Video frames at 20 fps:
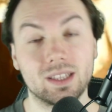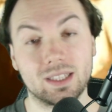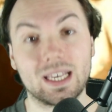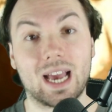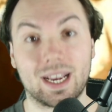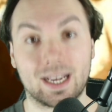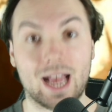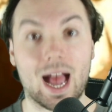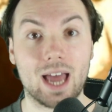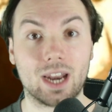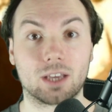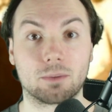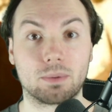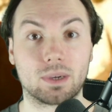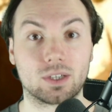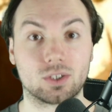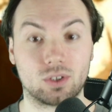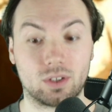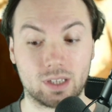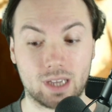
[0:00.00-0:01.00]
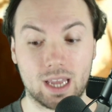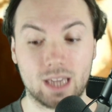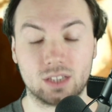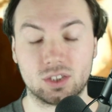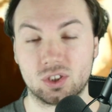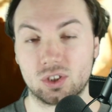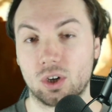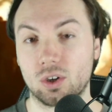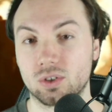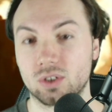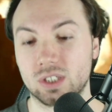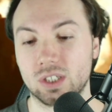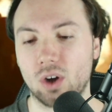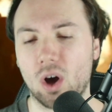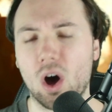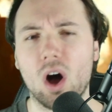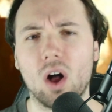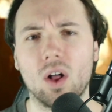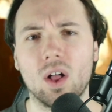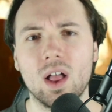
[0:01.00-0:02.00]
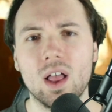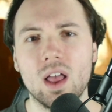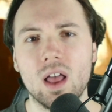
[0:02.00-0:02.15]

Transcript: The iconic picture that kind of starts it all,